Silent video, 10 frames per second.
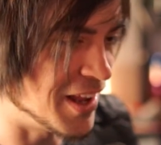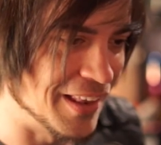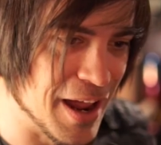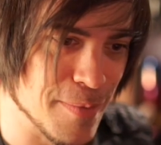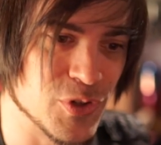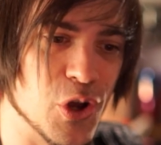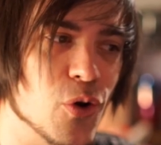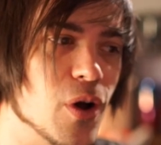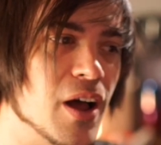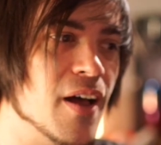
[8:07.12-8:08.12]
so that's my
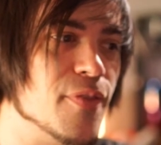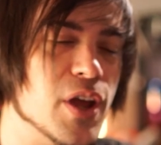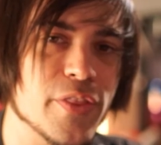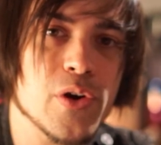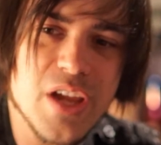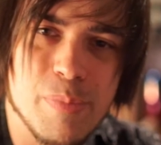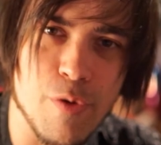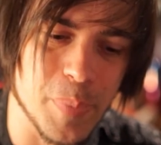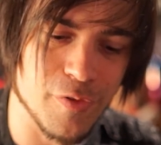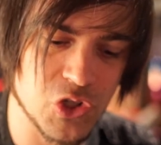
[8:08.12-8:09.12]
number nine, it's
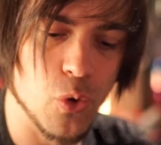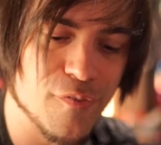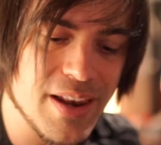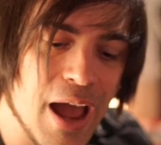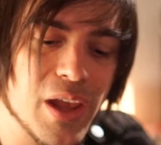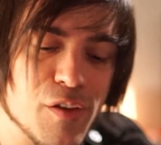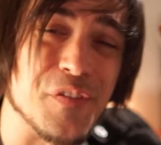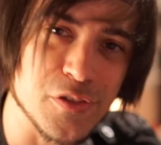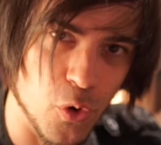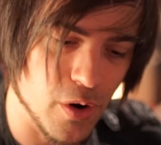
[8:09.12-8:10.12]
gonna fast forward through
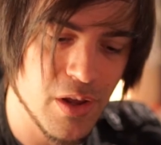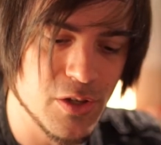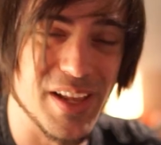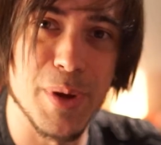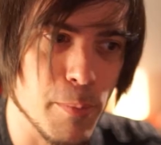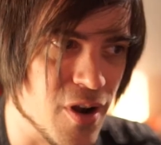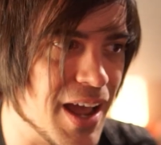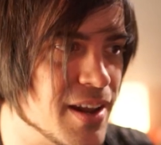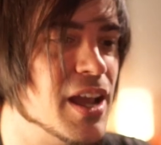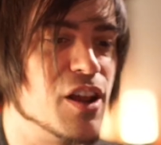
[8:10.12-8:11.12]
everything and get
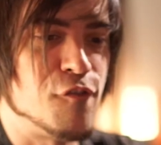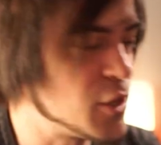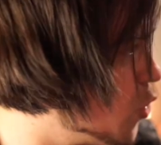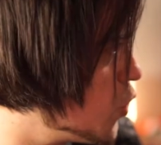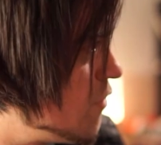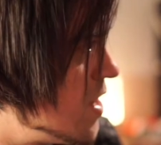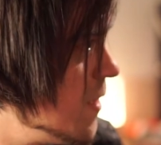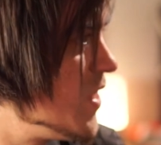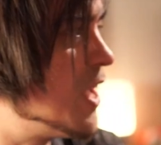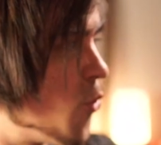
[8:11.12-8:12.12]
right up in and watch my